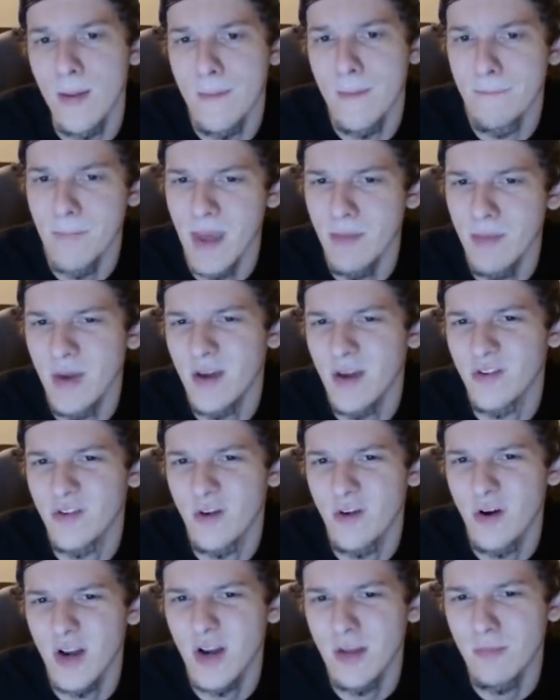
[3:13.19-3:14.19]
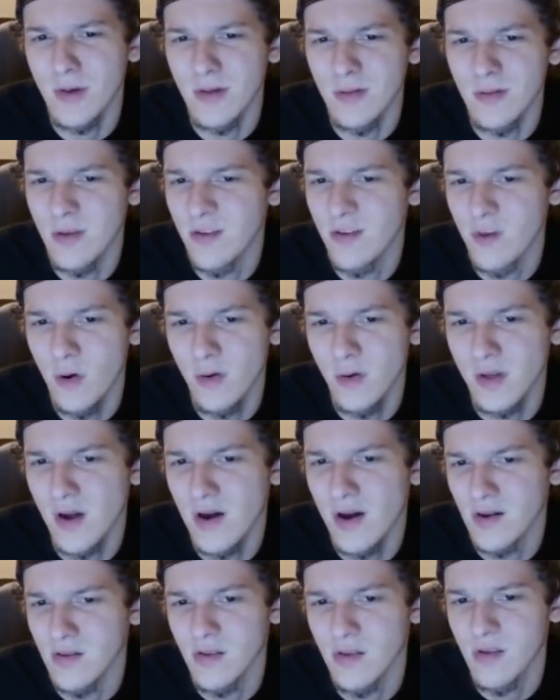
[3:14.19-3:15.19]
maybe concerning, but this early
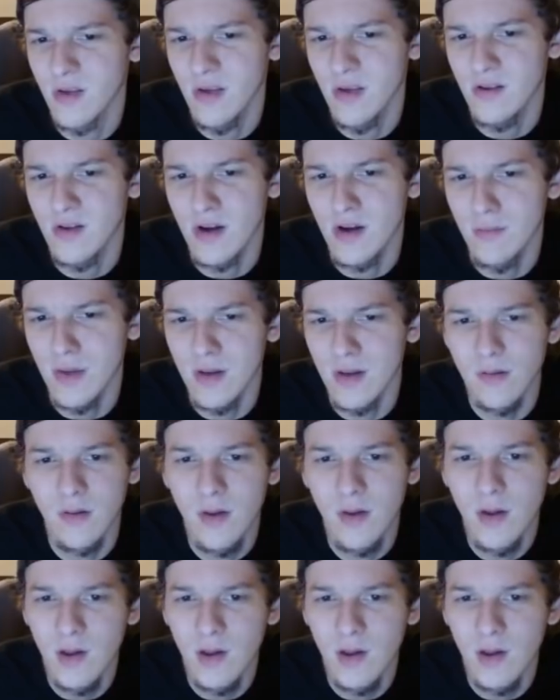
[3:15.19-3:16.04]
on in the season, I mean,